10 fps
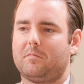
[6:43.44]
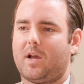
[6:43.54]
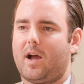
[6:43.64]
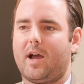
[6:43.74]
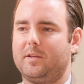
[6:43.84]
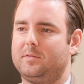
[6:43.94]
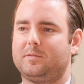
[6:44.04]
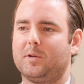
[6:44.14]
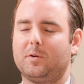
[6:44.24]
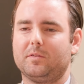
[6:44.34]
I
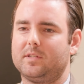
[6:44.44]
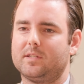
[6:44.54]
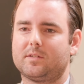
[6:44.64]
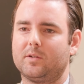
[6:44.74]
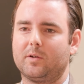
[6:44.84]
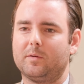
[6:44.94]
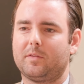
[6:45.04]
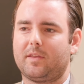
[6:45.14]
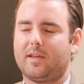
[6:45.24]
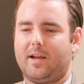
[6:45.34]
totally disagree
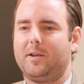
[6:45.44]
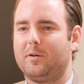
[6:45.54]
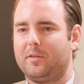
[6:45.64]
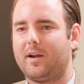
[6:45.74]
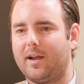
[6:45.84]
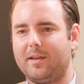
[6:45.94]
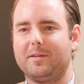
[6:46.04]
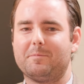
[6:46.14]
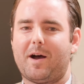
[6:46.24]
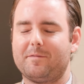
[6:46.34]
with that. I know that I
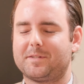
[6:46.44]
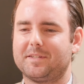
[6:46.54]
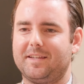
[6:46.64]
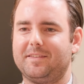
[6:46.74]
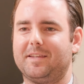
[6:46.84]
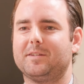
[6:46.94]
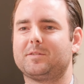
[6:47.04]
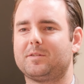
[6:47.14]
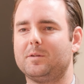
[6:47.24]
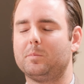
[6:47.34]
am obviously in the
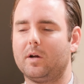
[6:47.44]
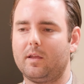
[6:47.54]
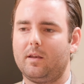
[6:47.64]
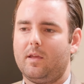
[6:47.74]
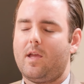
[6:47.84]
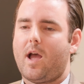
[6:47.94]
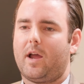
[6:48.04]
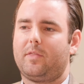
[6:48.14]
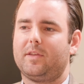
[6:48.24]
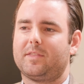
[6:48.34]
industry, but
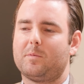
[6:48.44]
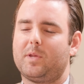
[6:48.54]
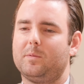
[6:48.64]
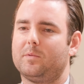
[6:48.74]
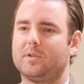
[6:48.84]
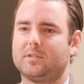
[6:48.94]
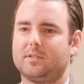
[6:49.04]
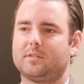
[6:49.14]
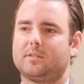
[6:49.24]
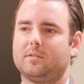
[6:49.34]
I think that people are
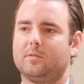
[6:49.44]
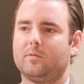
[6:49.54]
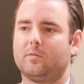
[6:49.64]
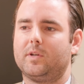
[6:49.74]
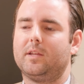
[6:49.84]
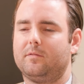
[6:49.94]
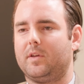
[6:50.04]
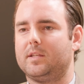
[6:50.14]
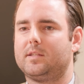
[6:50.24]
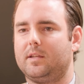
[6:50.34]
just
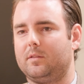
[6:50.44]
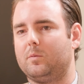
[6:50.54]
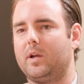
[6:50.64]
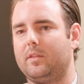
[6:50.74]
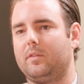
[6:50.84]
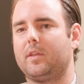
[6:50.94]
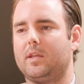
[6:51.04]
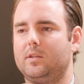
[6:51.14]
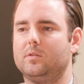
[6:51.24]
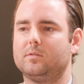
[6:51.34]
reinventing the way that they
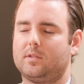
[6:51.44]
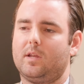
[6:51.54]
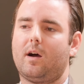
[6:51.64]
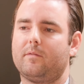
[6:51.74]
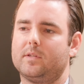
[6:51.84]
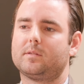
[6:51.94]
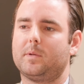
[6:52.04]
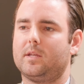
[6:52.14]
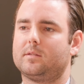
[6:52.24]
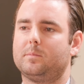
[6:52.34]
use the office
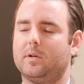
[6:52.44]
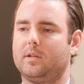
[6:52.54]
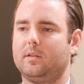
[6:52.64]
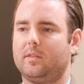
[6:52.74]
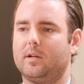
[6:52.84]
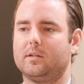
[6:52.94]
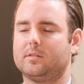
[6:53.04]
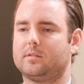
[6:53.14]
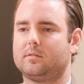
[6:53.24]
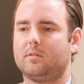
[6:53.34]
space. But there
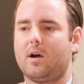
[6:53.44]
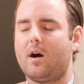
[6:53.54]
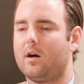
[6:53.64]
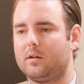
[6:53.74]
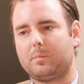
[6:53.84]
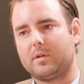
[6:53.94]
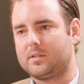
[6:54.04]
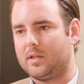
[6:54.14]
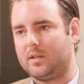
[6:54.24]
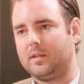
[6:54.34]
is
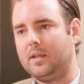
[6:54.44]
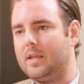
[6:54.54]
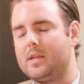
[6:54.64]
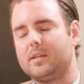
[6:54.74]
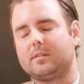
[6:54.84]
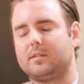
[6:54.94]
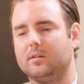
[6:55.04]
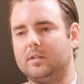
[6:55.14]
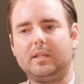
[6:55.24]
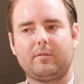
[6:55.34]
100%
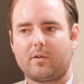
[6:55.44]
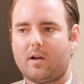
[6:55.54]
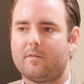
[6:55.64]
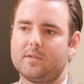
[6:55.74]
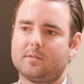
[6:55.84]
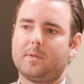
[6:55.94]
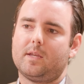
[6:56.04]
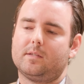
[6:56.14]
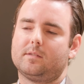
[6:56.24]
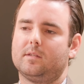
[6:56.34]
still a need for office
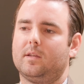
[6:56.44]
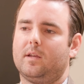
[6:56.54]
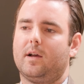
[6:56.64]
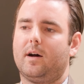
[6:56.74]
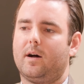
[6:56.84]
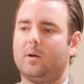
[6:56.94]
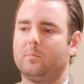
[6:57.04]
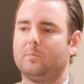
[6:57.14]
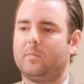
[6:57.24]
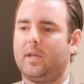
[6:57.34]
space.
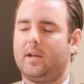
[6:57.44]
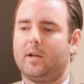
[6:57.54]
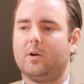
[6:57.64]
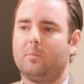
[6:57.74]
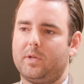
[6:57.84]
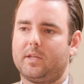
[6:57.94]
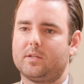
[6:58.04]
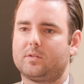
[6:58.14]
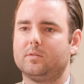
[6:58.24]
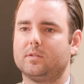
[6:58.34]
And I know a big
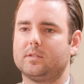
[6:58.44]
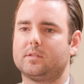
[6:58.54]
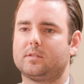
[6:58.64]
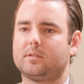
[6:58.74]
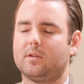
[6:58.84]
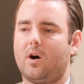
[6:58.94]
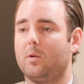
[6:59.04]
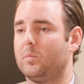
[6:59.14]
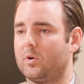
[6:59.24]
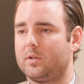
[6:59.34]
issue is
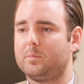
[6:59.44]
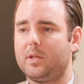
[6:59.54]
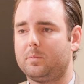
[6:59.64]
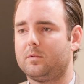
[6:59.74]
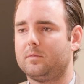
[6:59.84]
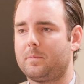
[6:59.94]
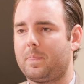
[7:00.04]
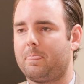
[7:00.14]
onboarding people.